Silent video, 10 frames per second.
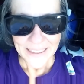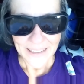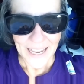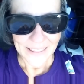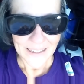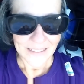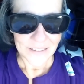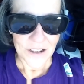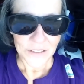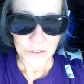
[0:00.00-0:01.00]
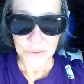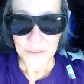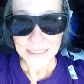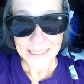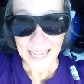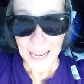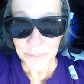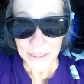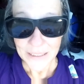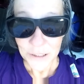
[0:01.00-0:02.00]
The guy that I talked to that's
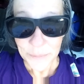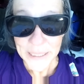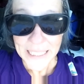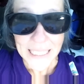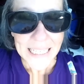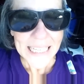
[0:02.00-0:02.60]
camping near me,